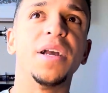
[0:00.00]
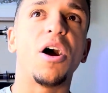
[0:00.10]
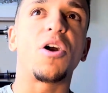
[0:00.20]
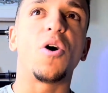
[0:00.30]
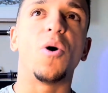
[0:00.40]

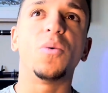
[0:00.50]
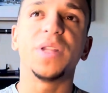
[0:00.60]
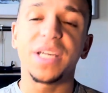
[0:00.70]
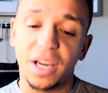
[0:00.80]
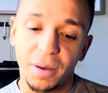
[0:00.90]
are
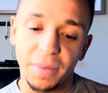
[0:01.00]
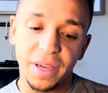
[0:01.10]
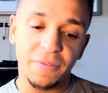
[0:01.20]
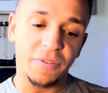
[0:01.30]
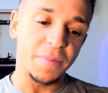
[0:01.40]
only
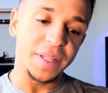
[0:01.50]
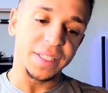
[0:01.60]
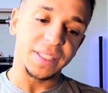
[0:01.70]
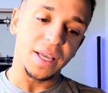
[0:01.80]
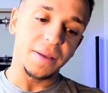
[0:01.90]
coming from
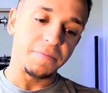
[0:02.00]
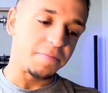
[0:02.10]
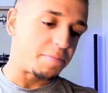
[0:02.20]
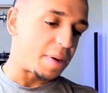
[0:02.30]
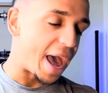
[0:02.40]
this
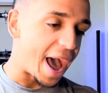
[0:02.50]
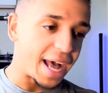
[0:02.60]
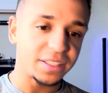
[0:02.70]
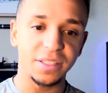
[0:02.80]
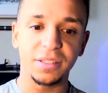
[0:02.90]

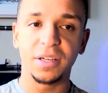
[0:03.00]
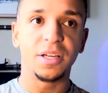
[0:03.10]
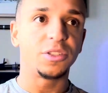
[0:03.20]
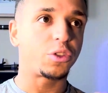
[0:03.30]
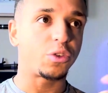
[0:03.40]
past
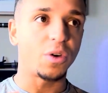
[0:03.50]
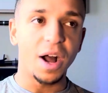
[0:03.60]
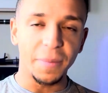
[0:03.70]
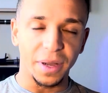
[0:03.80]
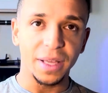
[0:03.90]

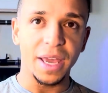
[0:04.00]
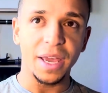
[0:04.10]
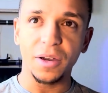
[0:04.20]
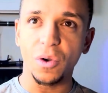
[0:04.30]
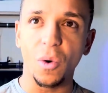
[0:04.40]
trauma
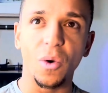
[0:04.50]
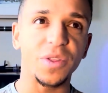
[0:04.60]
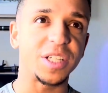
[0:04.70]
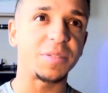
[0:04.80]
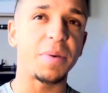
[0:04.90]
and or
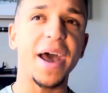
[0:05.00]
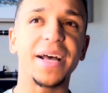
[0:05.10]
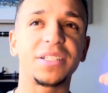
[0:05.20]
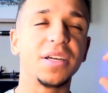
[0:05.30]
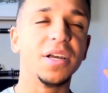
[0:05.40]
this
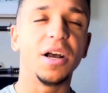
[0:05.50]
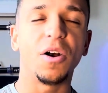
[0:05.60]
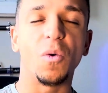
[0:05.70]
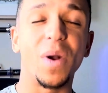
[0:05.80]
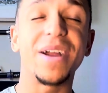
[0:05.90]
past
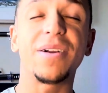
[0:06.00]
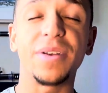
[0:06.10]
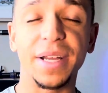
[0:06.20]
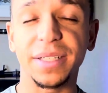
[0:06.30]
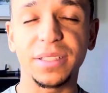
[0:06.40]

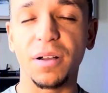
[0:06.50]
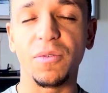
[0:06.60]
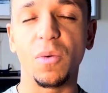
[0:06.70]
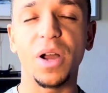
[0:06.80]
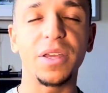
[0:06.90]
awareness of
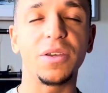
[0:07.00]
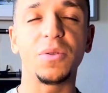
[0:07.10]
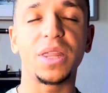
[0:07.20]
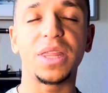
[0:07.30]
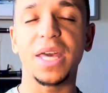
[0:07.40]
what you
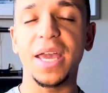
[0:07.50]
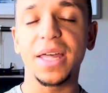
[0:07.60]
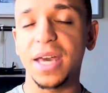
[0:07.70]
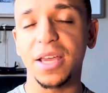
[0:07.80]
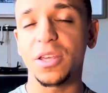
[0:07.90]

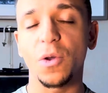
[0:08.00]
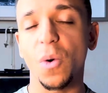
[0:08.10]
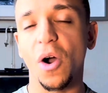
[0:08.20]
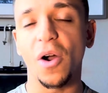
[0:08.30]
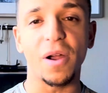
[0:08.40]
think that you
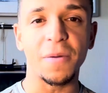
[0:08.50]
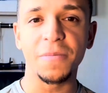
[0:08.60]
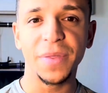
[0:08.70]
are.